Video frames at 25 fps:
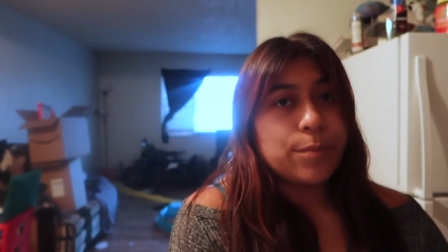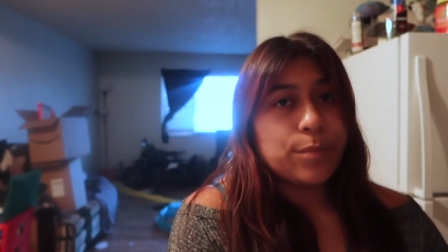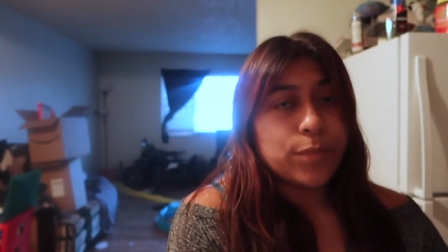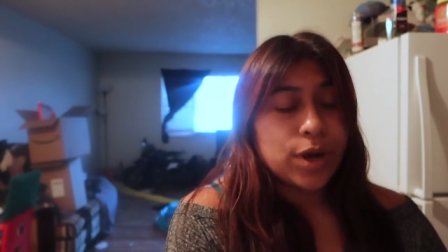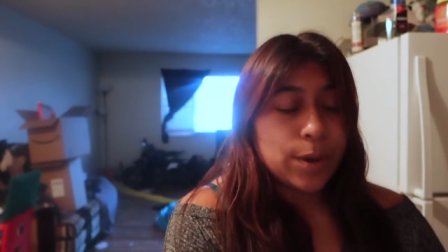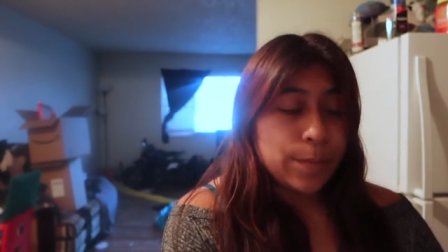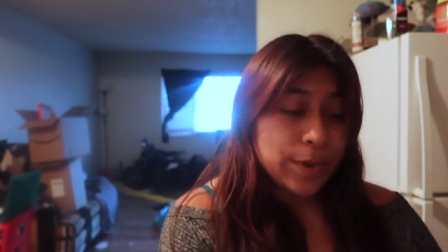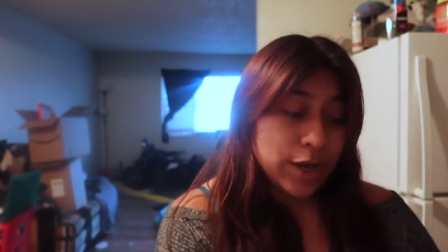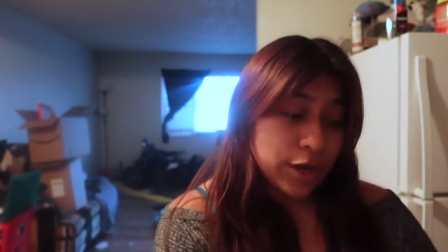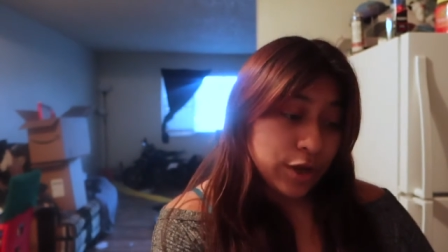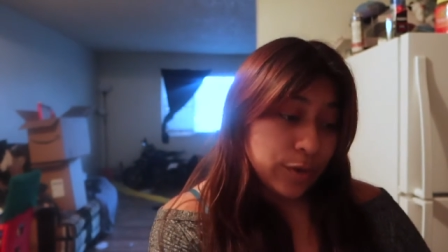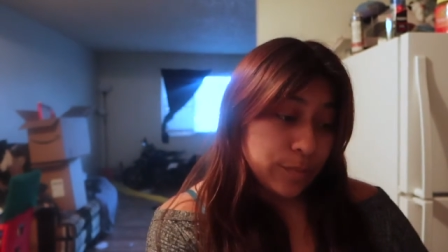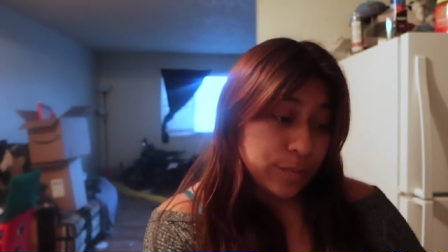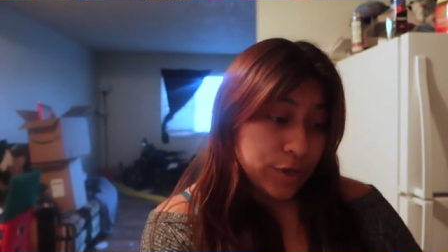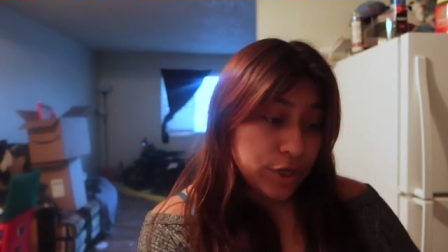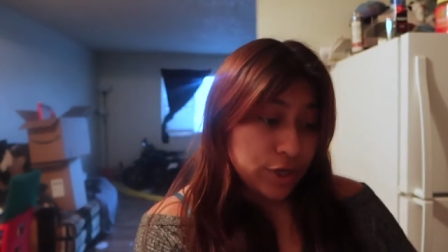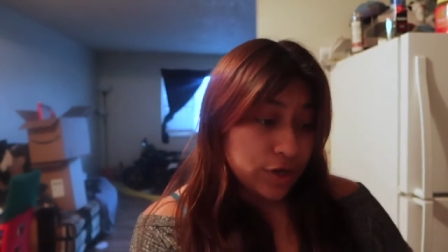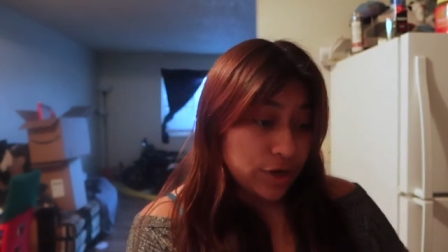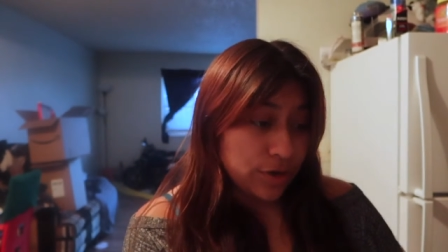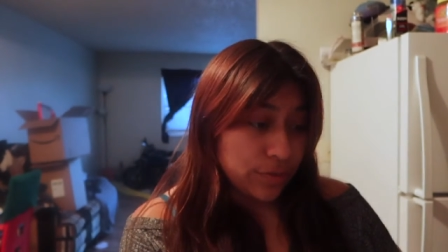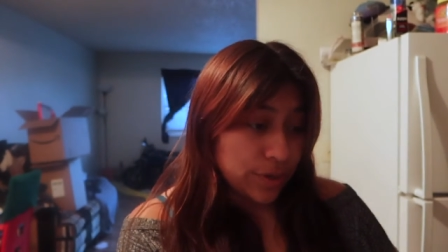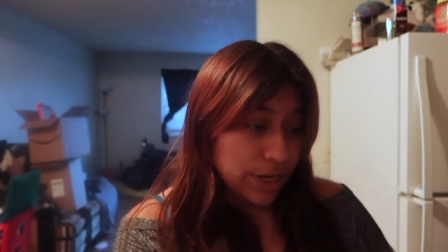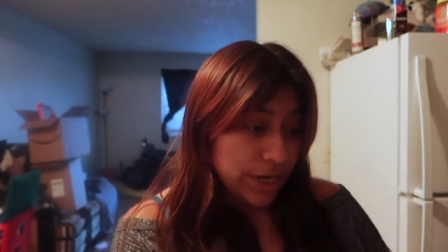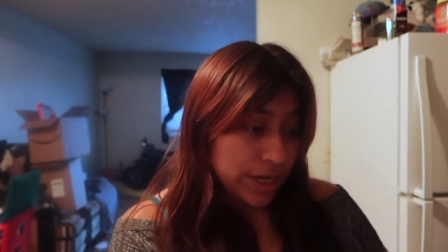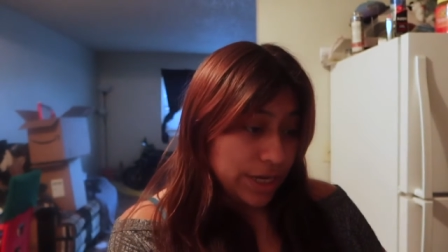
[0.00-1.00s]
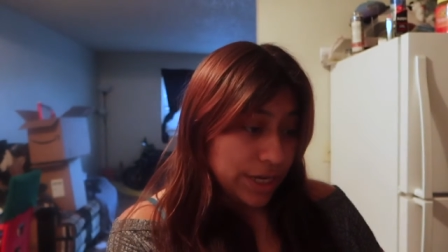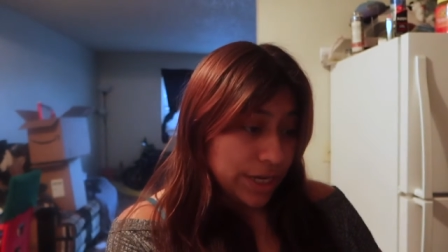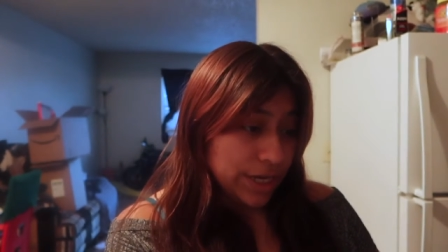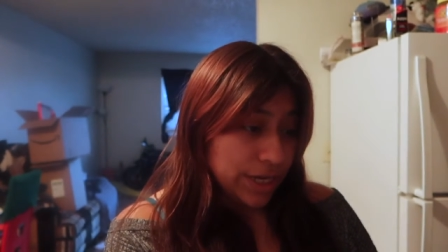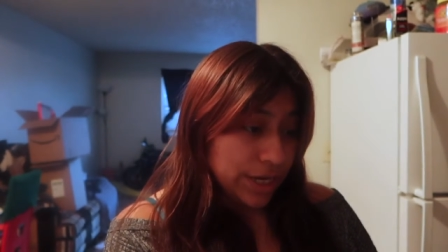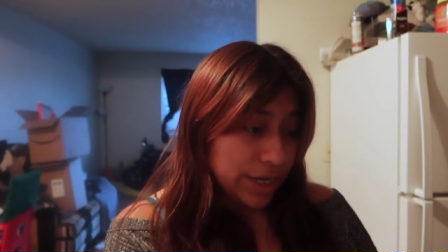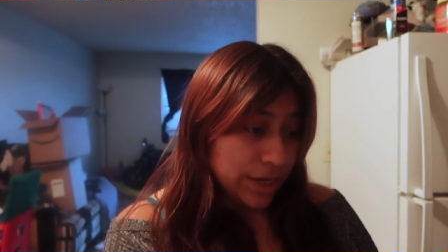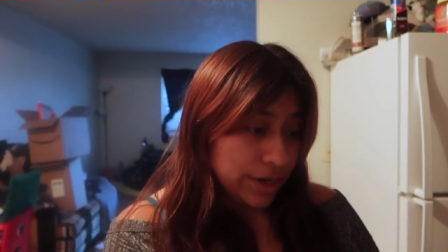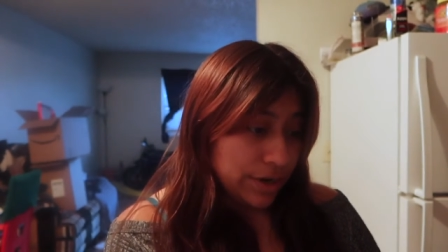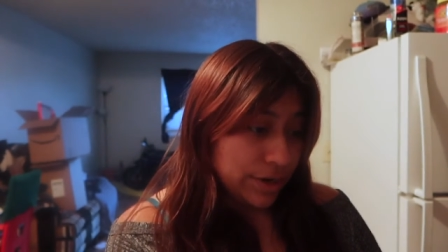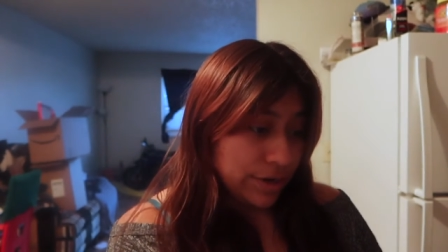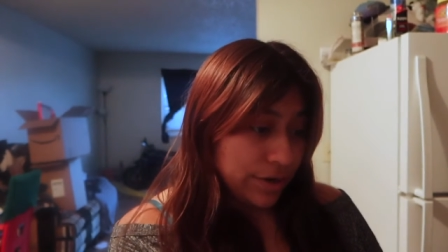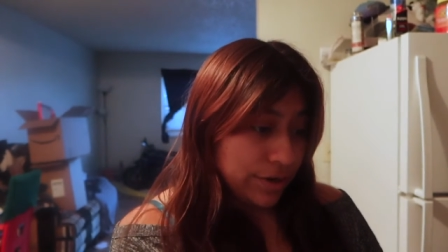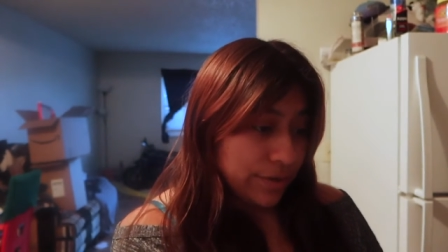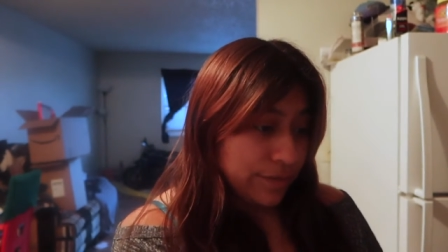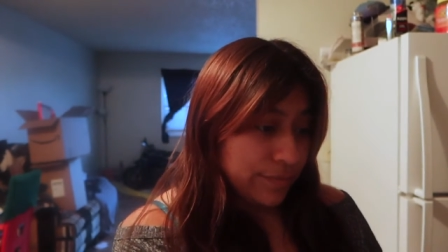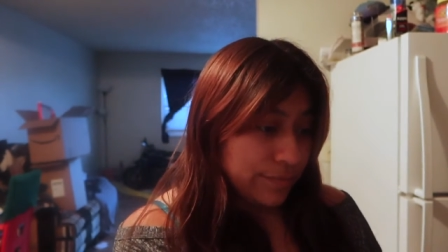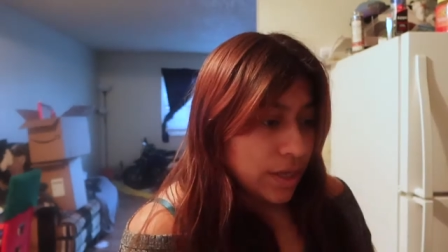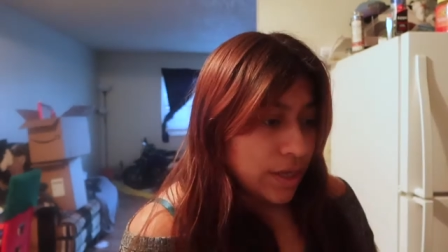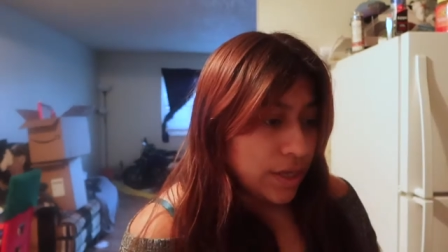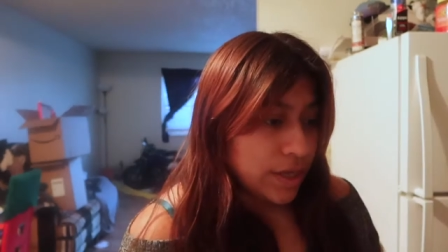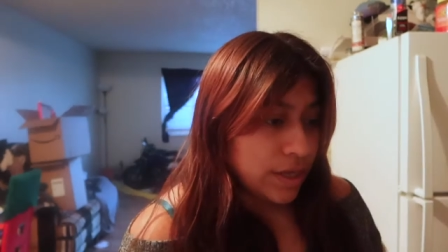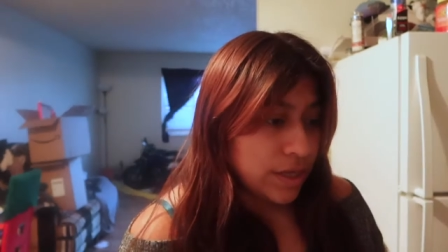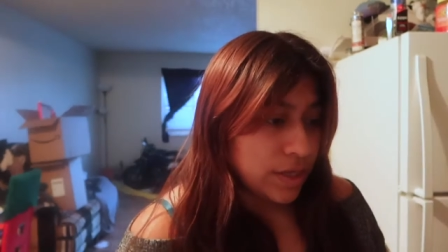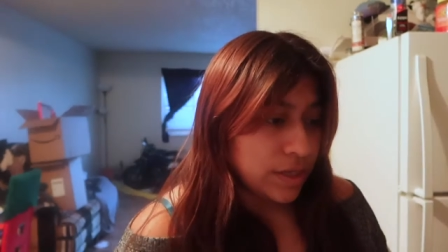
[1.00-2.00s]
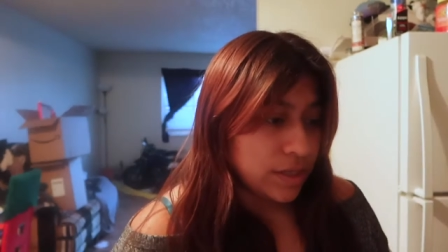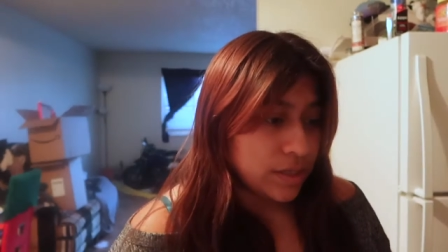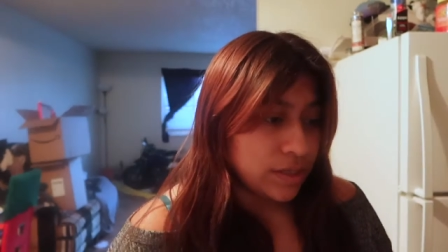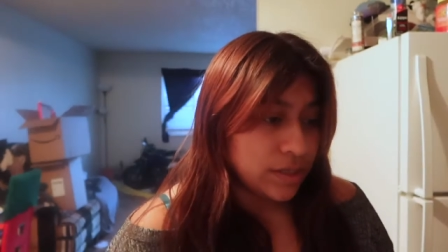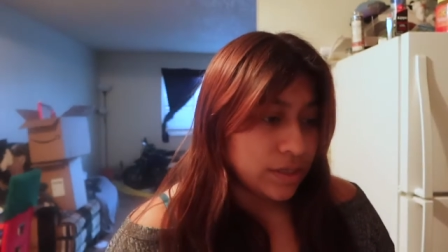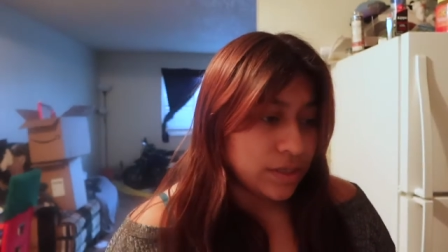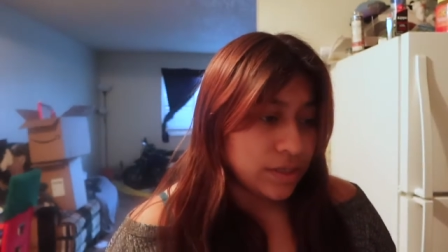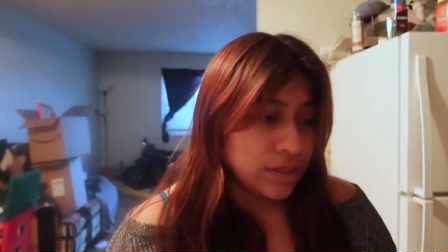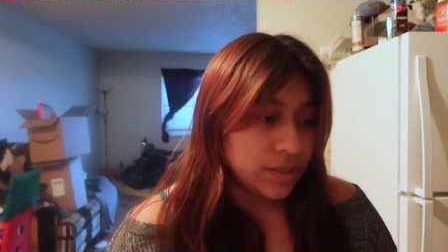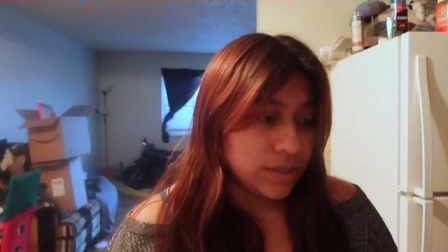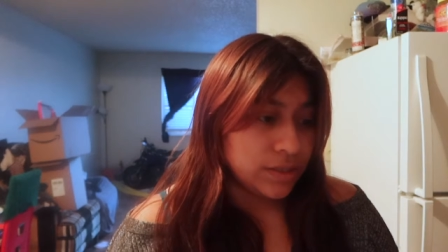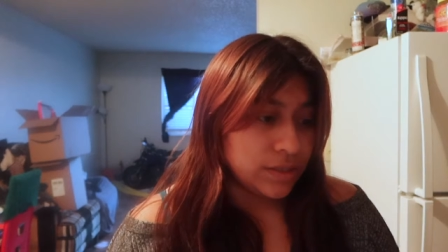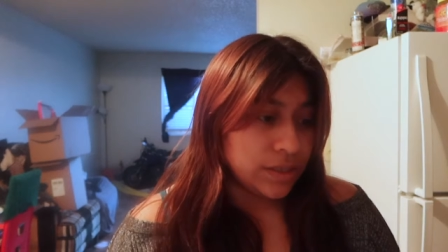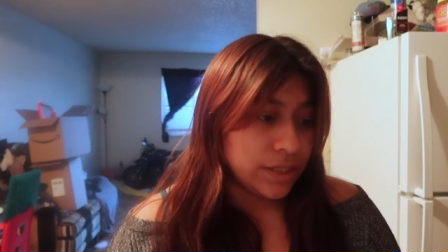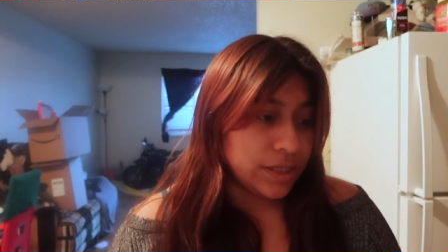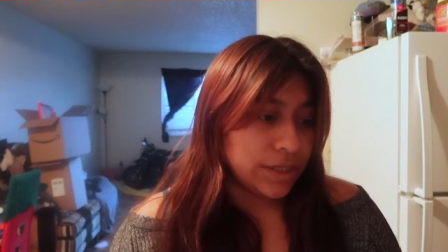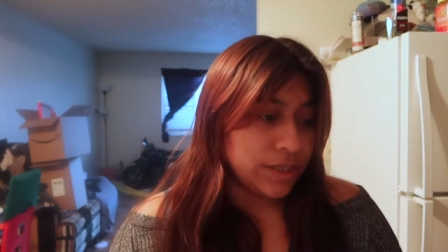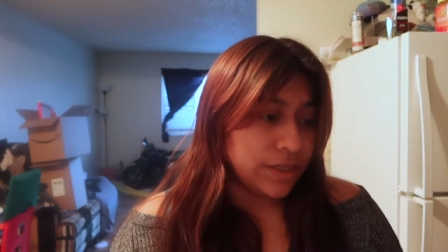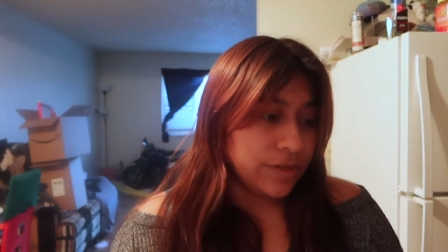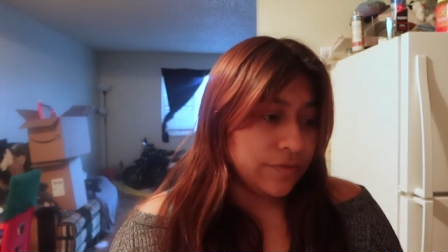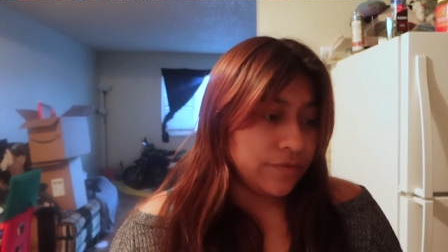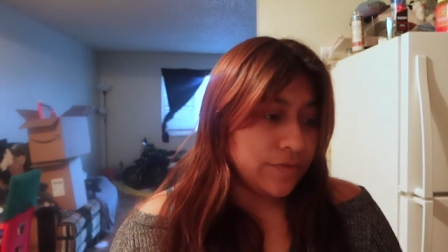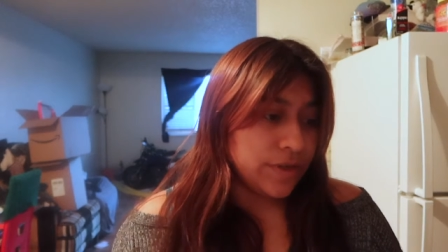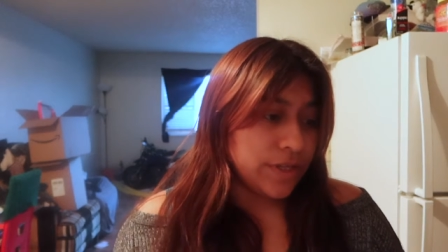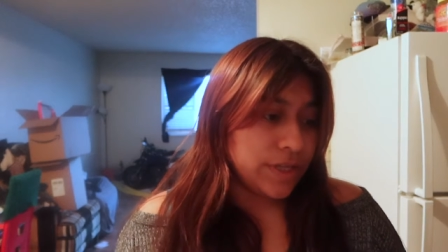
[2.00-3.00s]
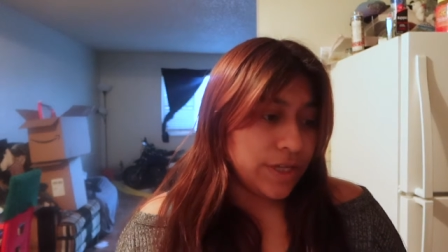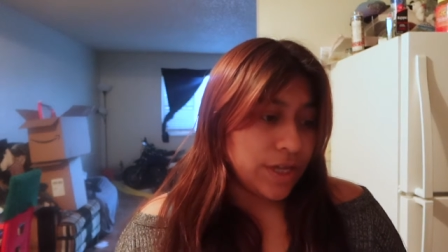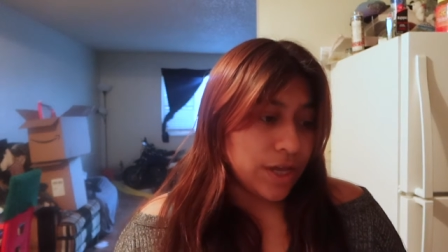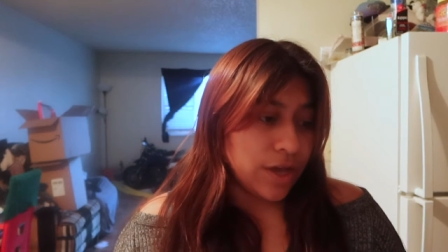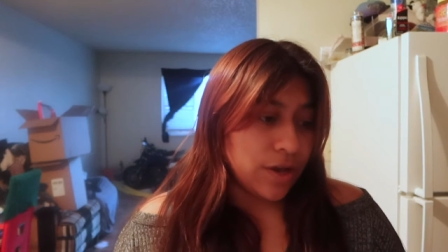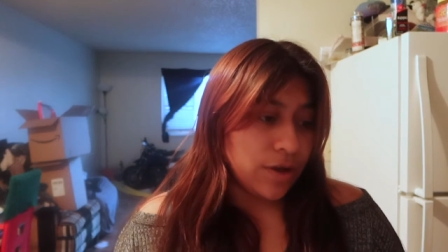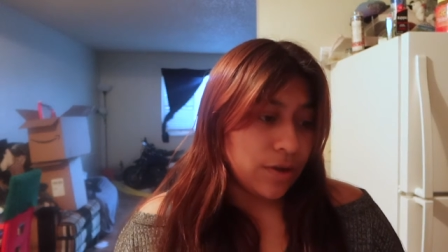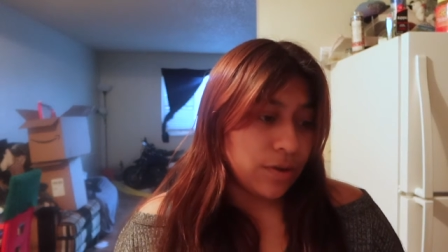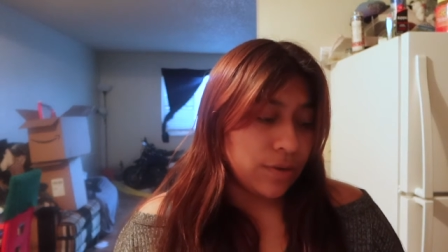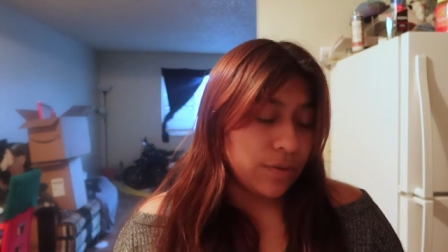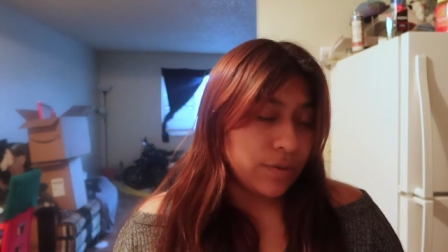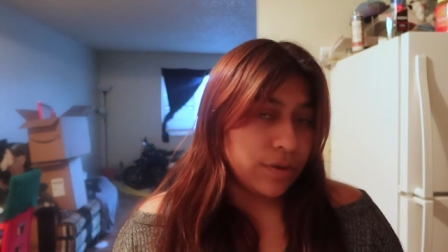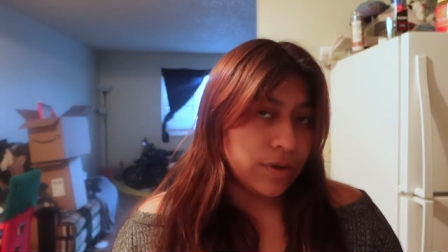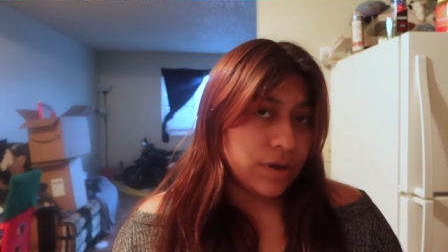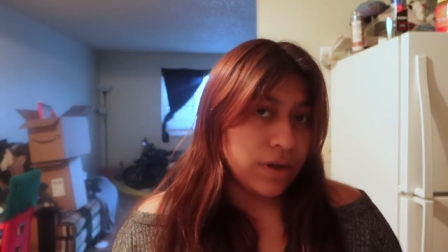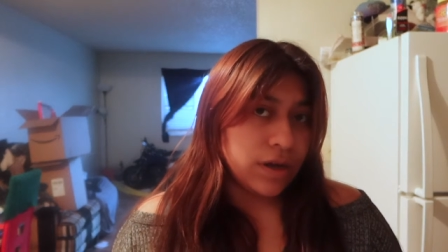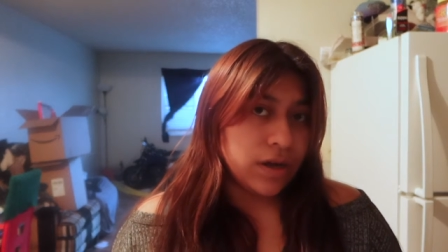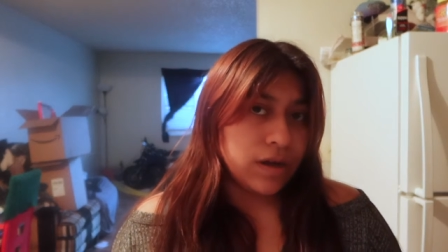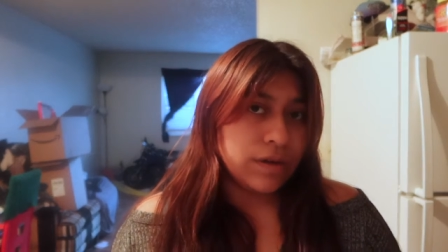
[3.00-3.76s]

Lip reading: got my computer right here, is in the video.